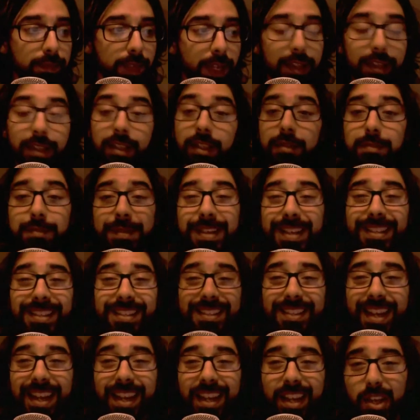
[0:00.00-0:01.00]
And this
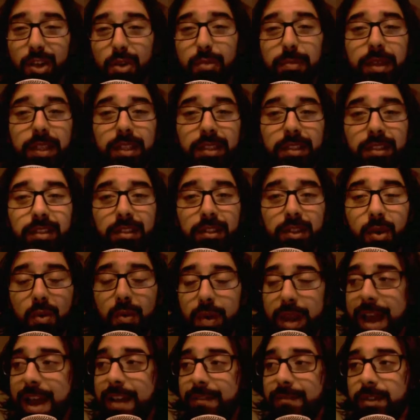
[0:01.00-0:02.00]
means that humans don't
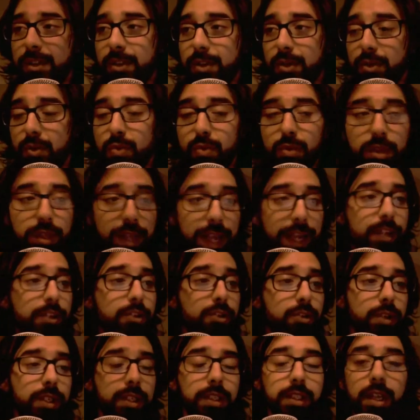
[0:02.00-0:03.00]
have to do
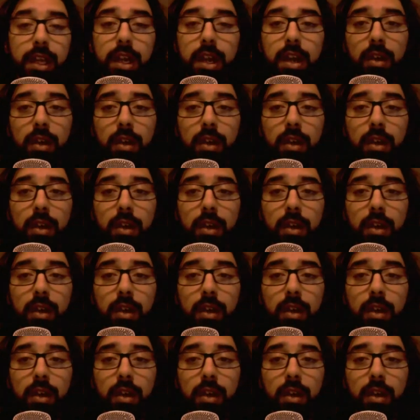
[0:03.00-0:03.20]
dangerous,